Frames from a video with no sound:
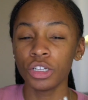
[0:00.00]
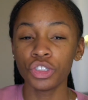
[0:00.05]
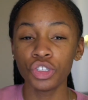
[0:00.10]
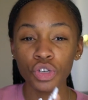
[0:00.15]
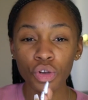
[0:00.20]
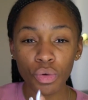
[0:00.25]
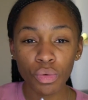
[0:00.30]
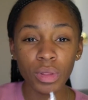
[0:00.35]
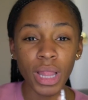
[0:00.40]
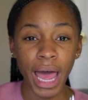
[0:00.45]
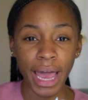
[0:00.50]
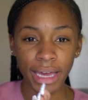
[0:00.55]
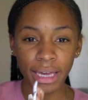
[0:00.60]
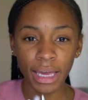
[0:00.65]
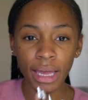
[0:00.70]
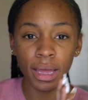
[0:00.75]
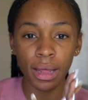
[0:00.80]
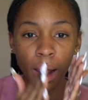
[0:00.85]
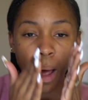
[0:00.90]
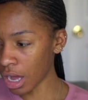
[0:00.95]
do
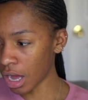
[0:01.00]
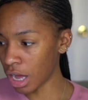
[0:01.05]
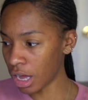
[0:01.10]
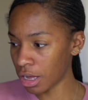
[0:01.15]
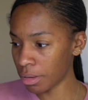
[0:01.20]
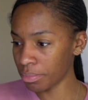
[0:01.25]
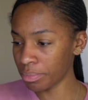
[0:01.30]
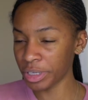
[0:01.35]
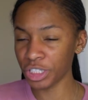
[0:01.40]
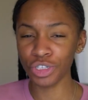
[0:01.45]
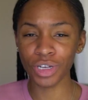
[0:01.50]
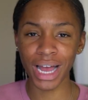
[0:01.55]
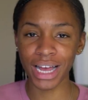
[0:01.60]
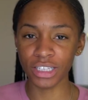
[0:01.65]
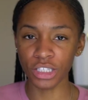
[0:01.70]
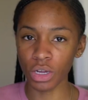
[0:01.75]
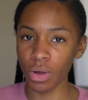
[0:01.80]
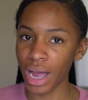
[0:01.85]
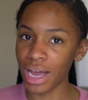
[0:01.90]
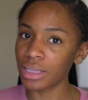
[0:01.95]
like it, um, but you
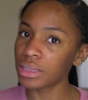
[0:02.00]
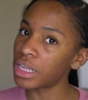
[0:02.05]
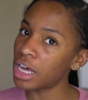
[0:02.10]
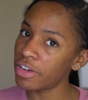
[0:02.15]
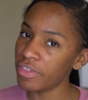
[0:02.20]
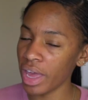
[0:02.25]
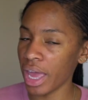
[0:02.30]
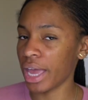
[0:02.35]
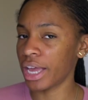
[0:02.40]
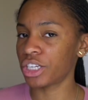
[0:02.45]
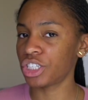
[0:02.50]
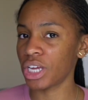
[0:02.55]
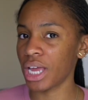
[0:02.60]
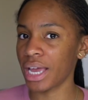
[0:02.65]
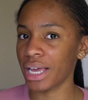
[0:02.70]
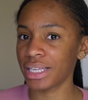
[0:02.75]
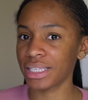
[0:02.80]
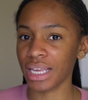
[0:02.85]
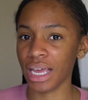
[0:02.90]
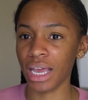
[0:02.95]
guys know I love A H
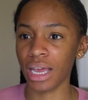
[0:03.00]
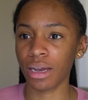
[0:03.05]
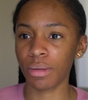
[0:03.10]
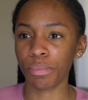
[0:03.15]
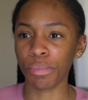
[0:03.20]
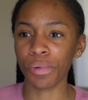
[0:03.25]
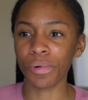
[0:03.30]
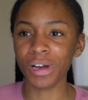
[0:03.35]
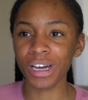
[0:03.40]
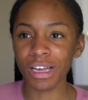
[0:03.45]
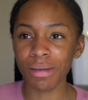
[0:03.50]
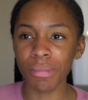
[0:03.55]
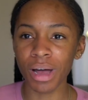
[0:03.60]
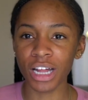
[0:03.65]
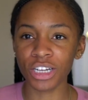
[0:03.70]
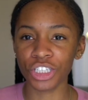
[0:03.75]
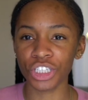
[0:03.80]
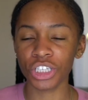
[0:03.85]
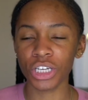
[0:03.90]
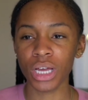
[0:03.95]
As, and pretty
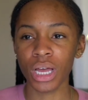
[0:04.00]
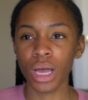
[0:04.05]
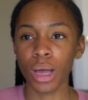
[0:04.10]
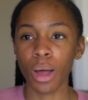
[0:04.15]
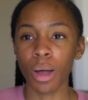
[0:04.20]
much